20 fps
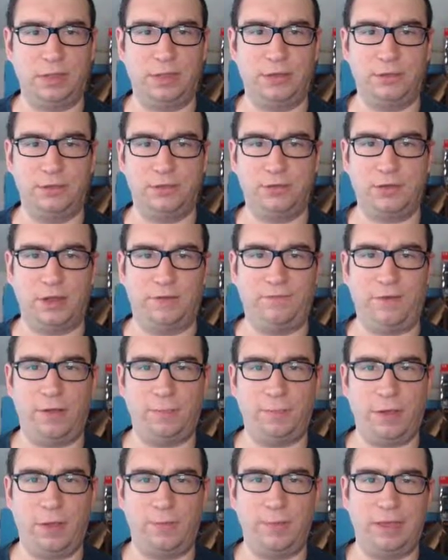good stuff
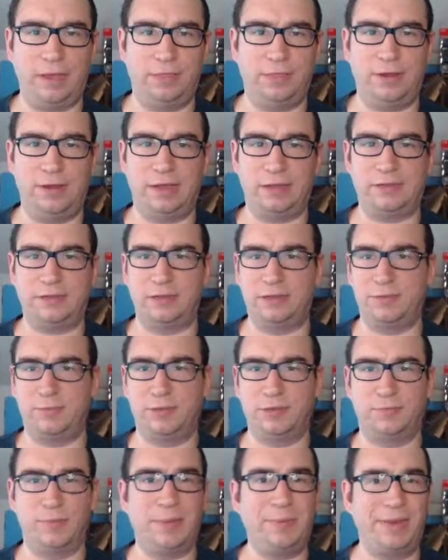upcoming in the next 6
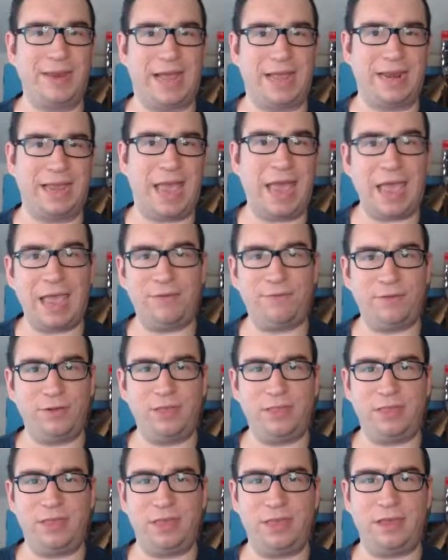months. Maybe not
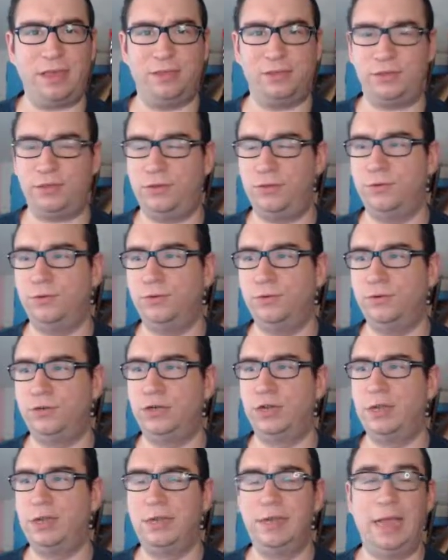everything is
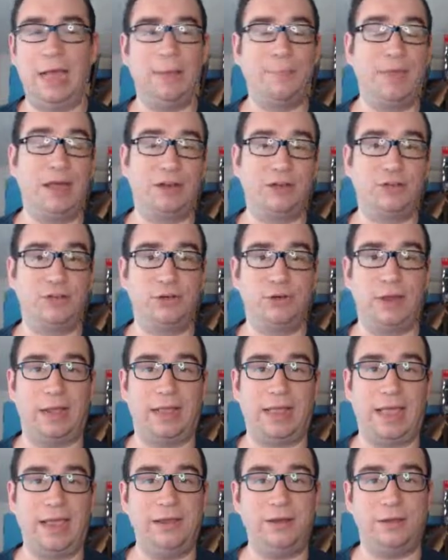huge. I'm not sure.
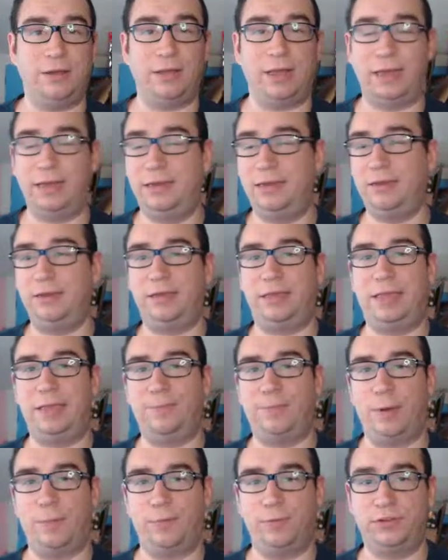I didn't
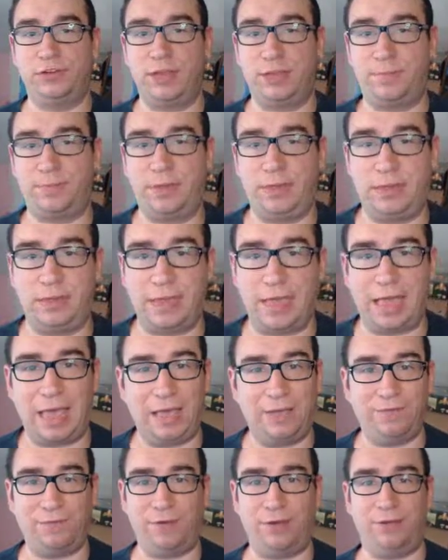keep up with JP
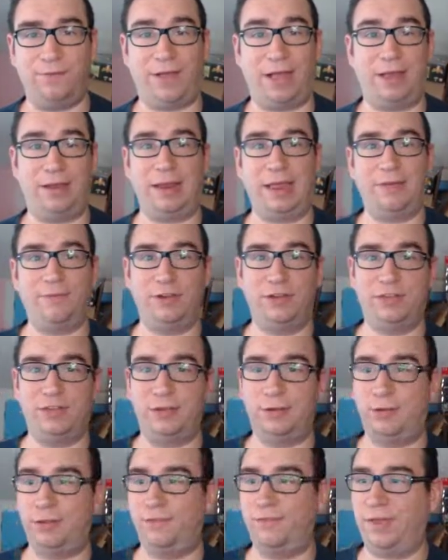on every
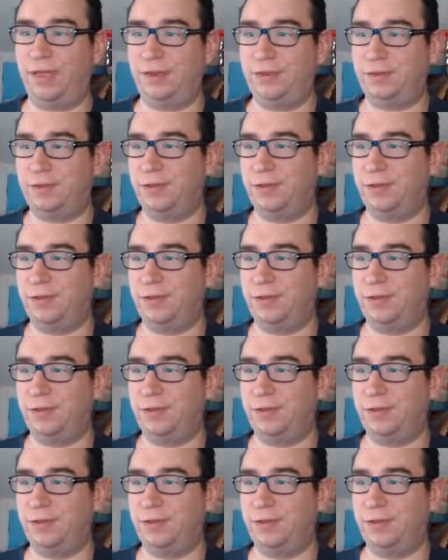single event.